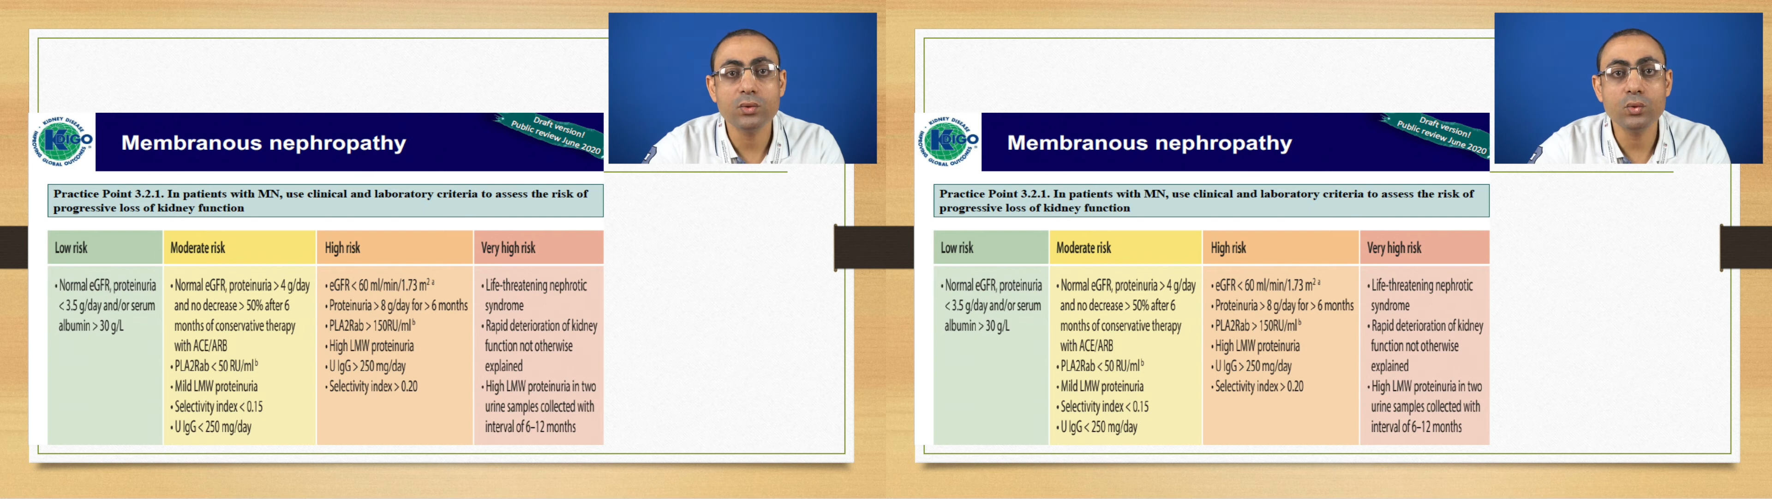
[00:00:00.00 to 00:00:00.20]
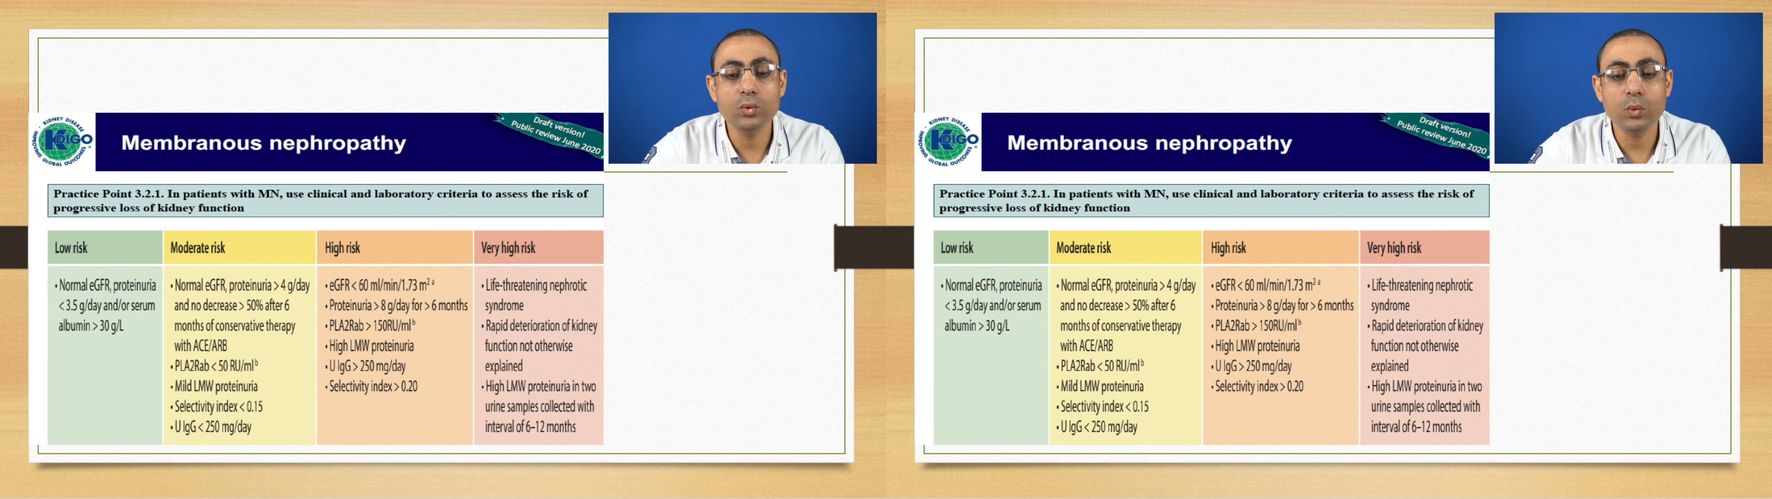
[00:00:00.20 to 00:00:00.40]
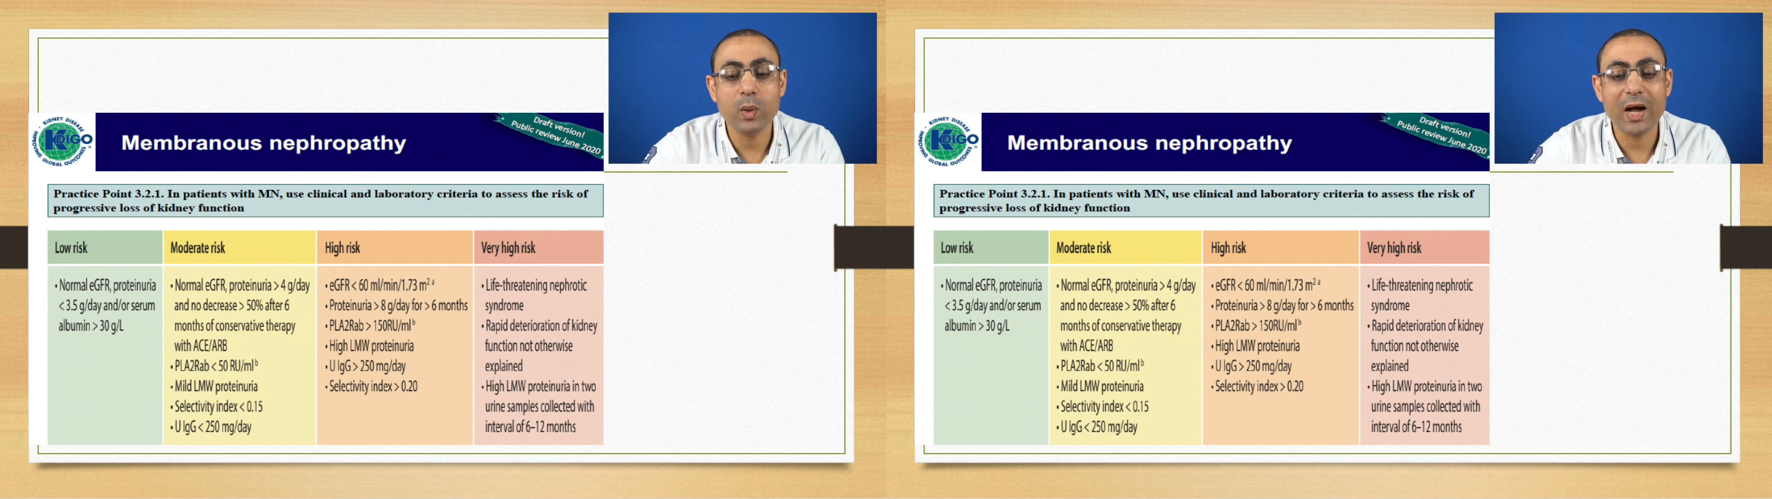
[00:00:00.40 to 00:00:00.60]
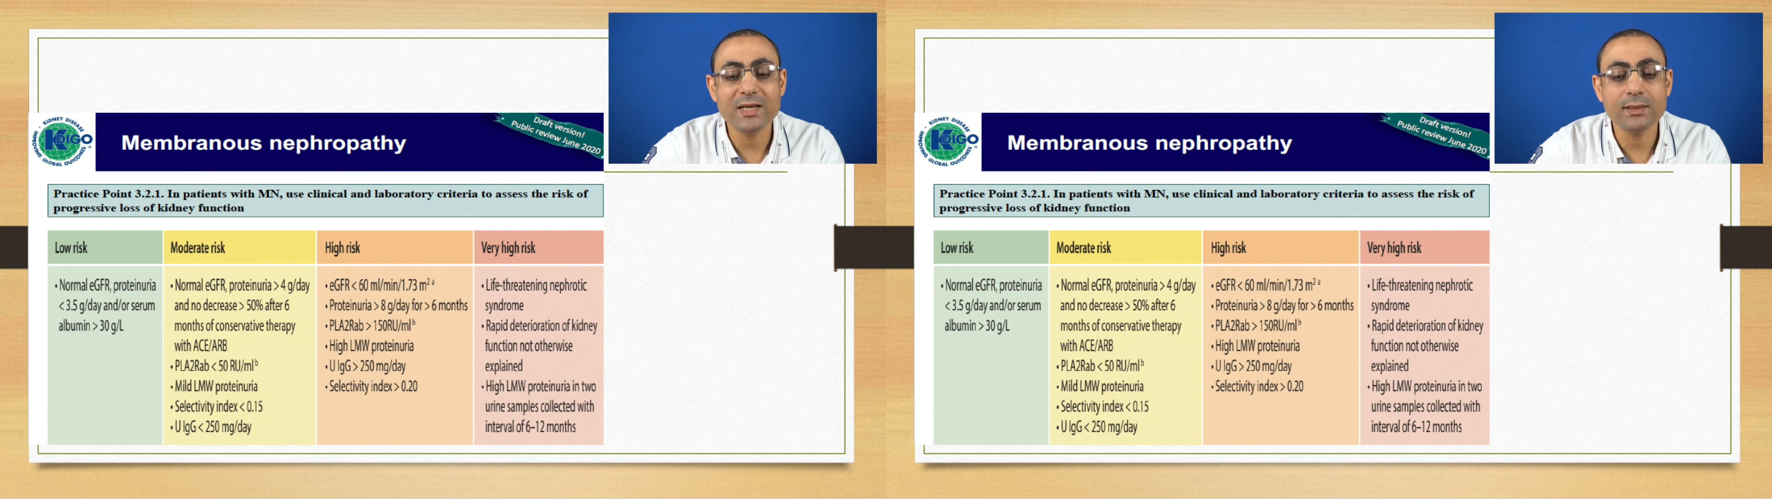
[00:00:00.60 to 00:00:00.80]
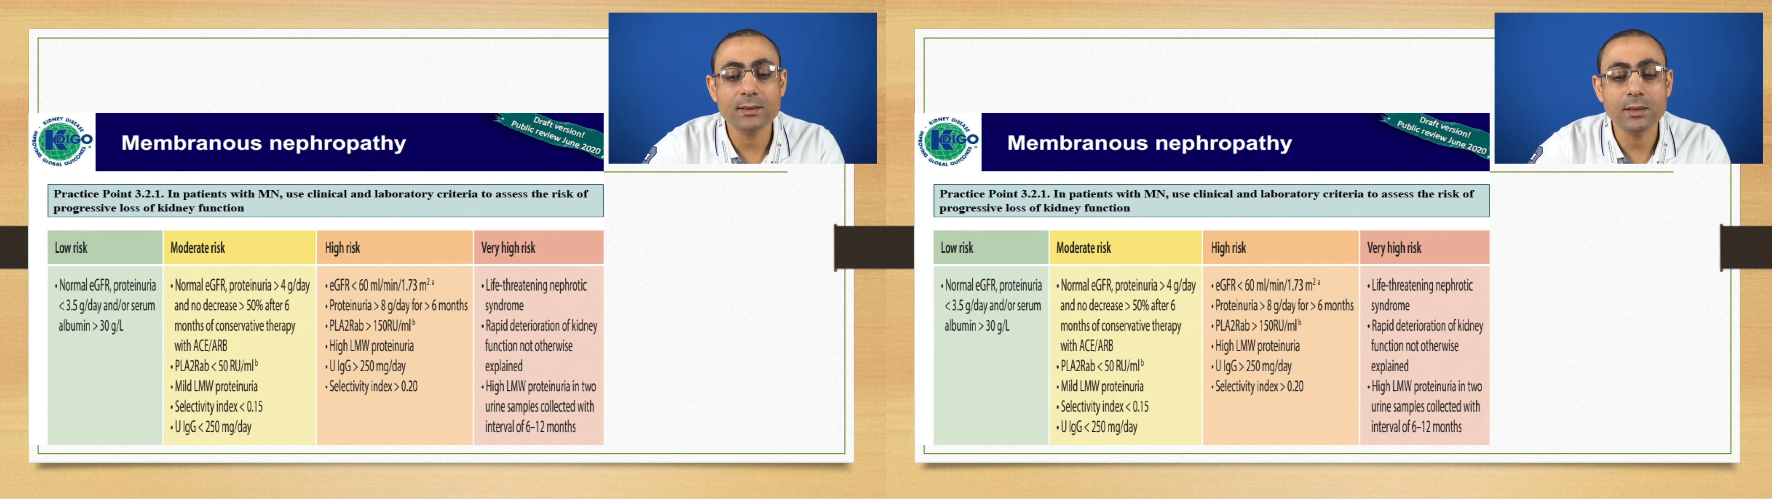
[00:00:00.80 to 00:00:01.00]
to
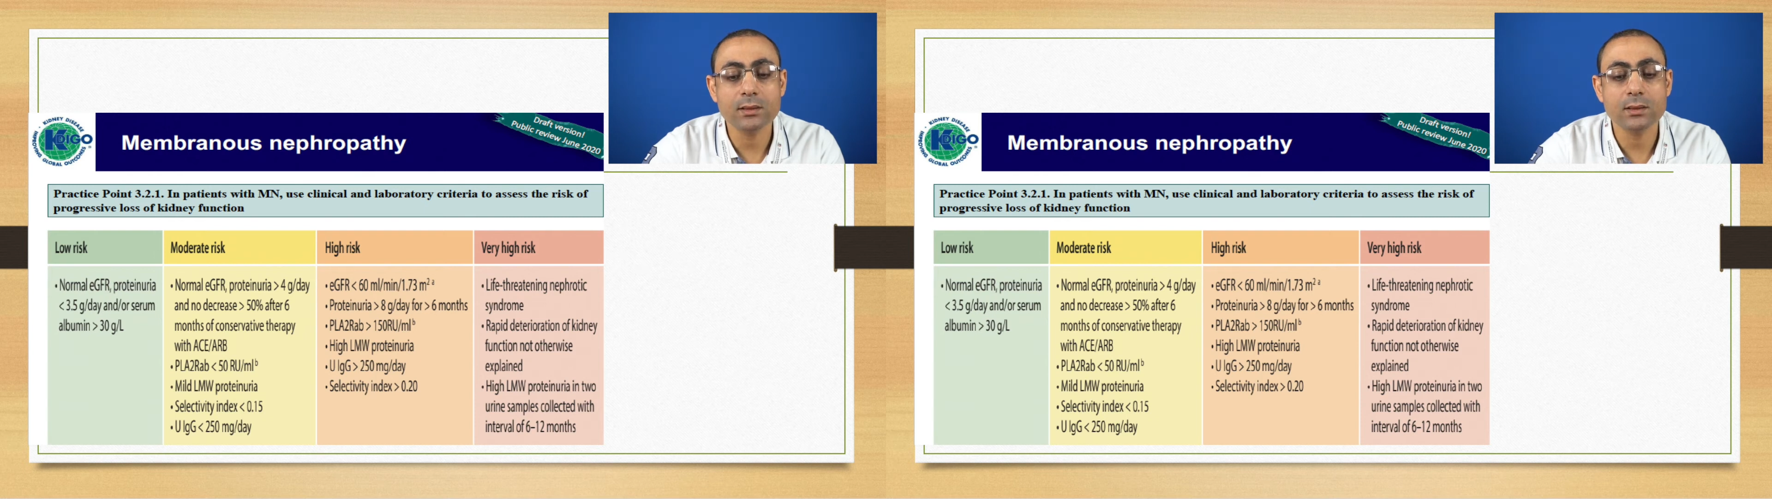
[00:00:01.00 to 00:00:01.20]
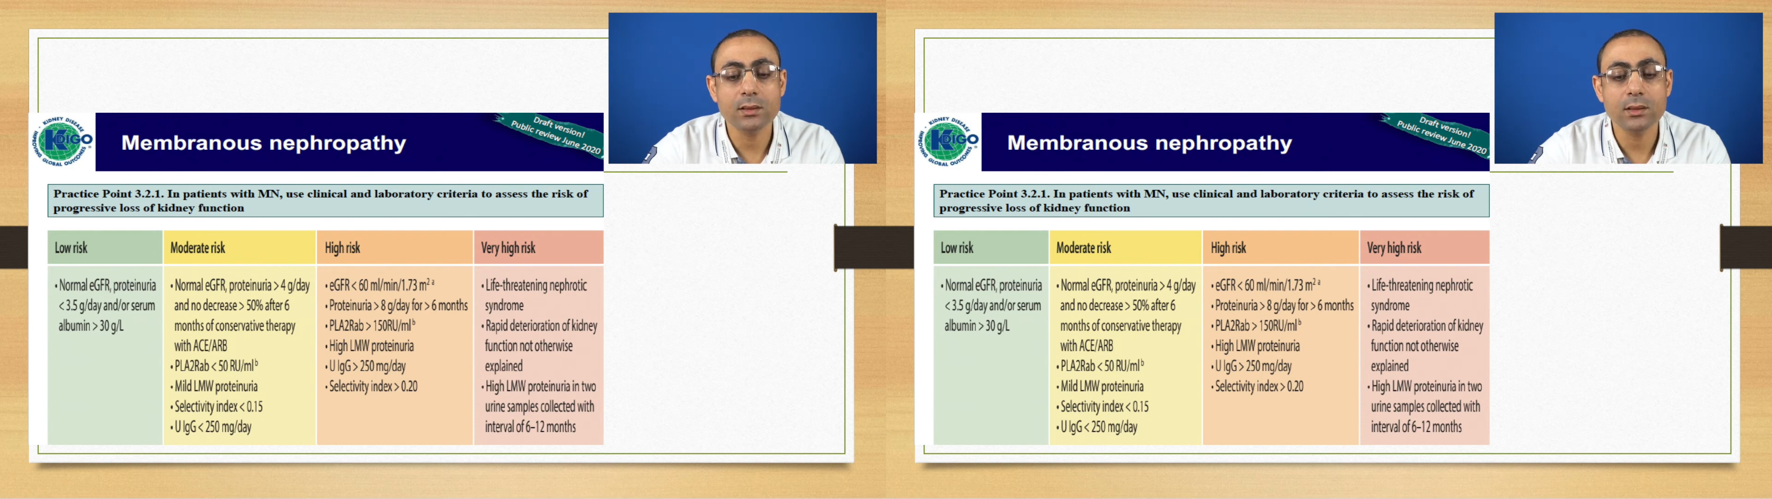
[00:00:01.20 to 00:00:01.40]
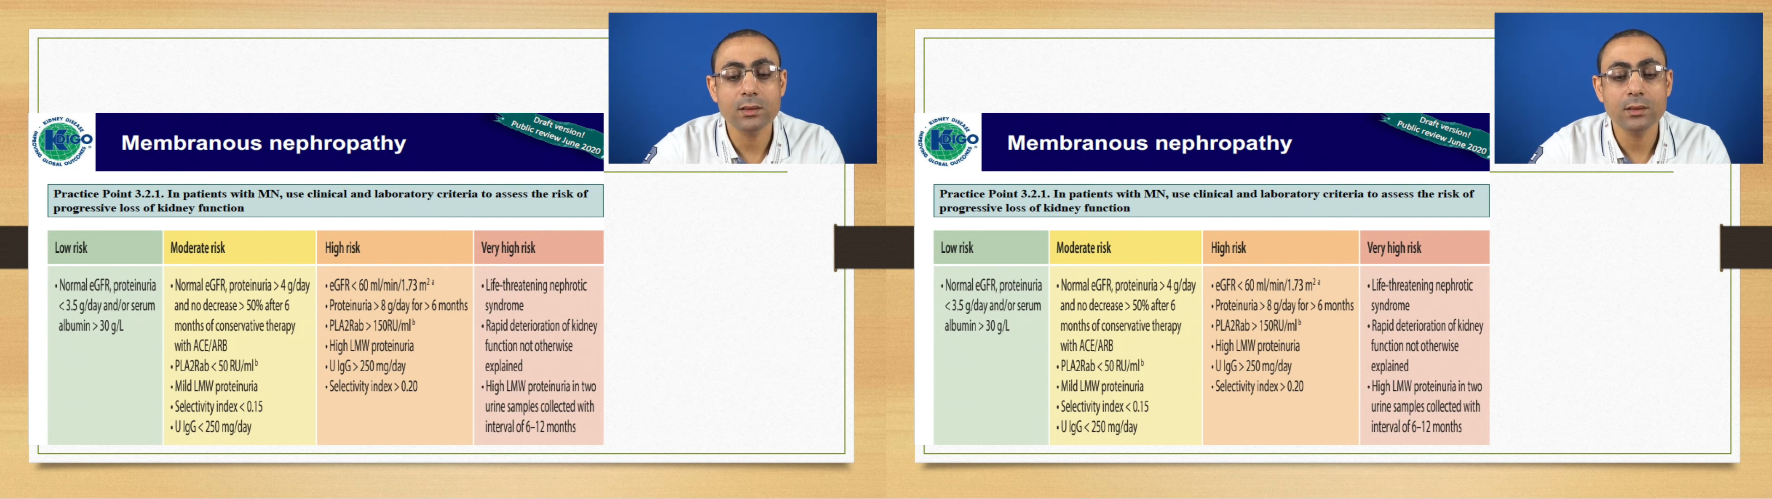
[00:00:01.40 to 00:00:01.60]
assess